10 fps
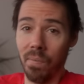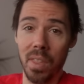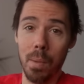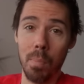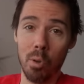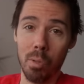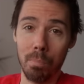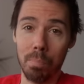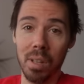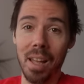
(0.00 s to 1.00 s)
They both
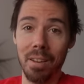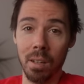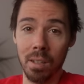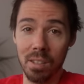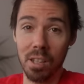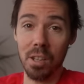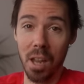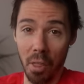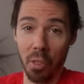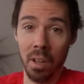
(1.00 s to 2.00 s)
bled to
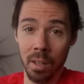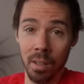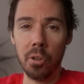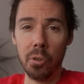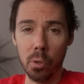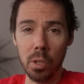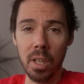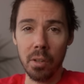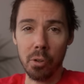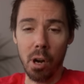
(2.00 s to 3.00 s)
death. Your only
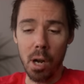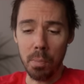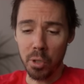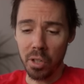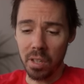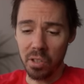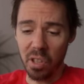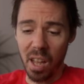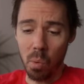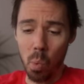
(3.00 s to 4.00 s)
other option is
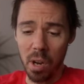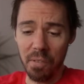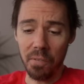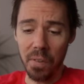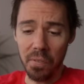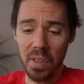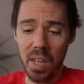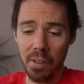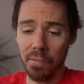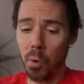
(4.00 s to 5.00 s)
that 150
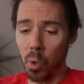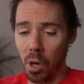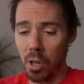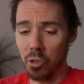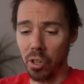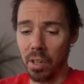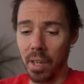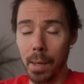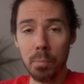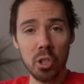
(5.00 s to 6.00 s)
to 400.
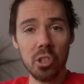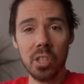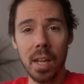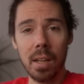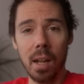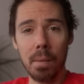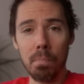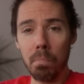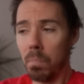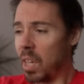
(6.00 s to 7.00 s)
And I'm just saying
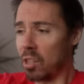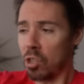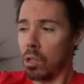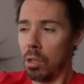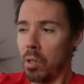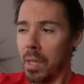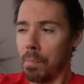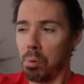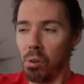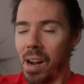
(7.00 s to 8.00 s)
I'm
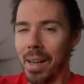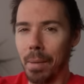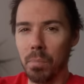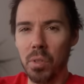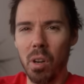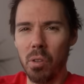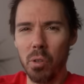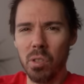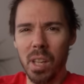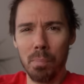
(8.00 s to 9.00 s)
excluding primes, all
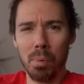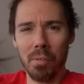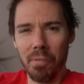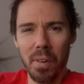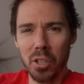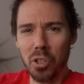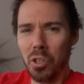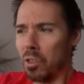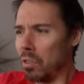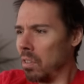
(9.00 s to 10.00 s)
those like
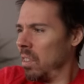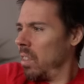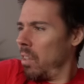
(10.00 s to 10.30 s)
professional